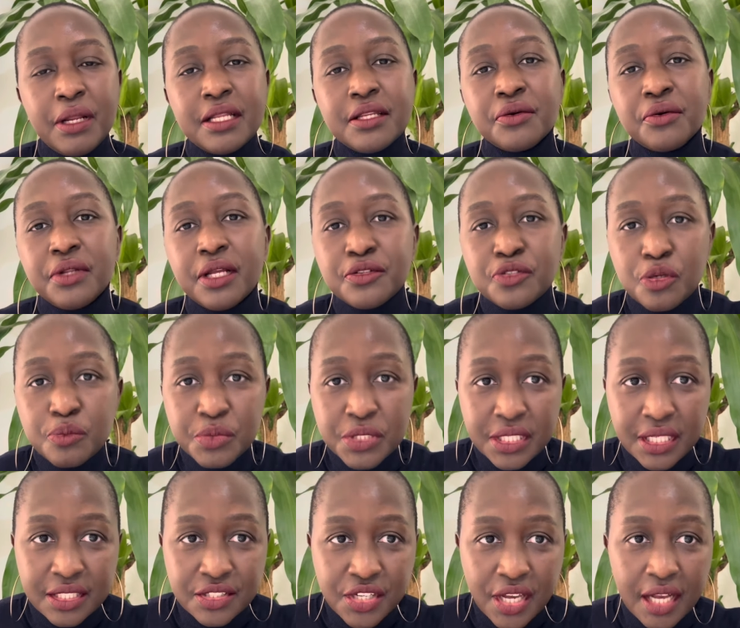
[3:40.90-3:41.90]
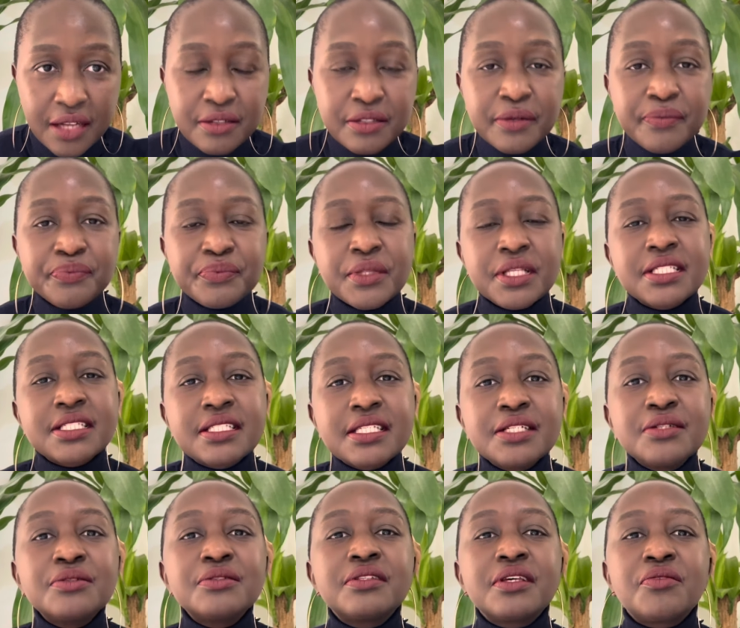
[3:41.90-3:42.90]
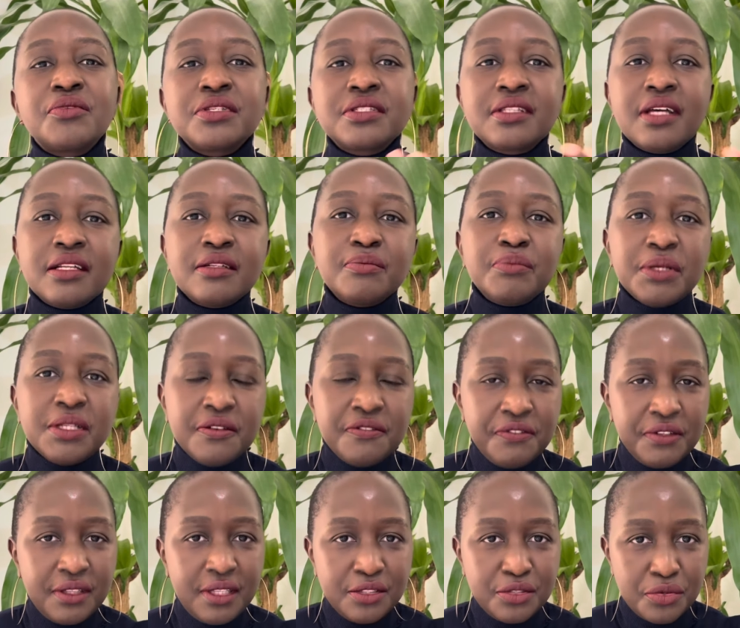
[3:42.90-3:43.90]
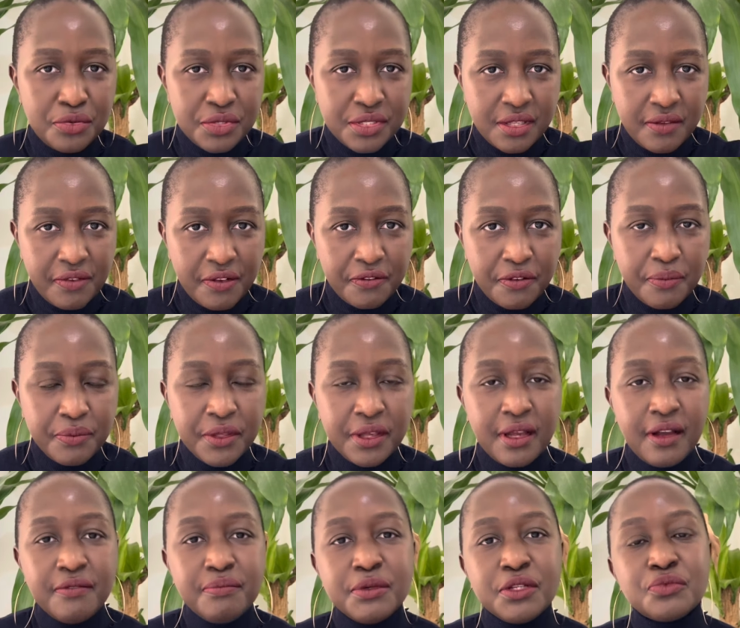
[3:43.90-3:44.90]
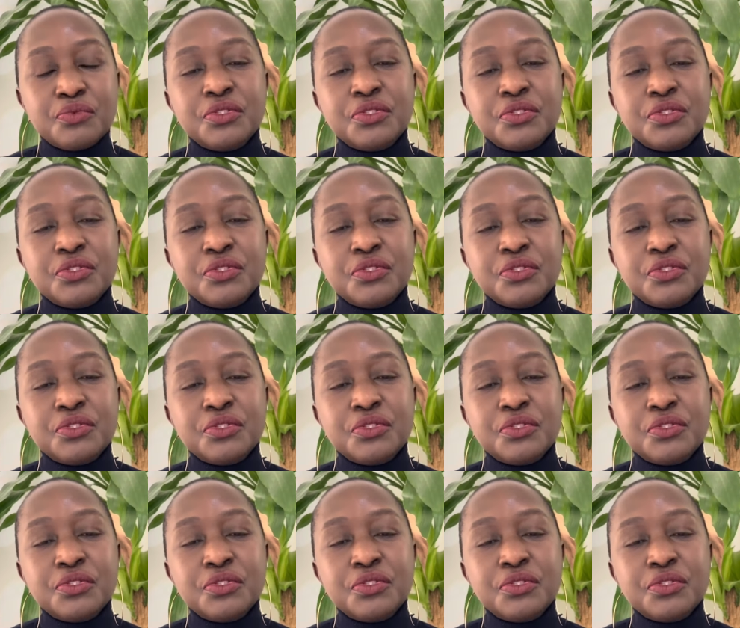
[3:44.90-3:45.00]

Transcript: on adopting a child, still there is that benefit that you're receiving from the government,